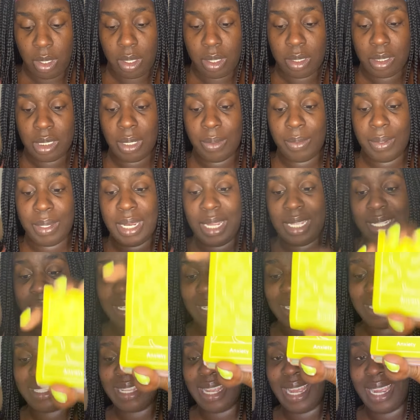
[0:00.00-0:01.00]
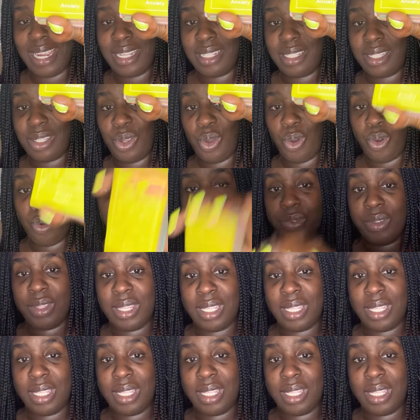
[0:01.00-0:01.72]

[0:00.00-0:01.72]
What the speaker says: Someone has anxiety over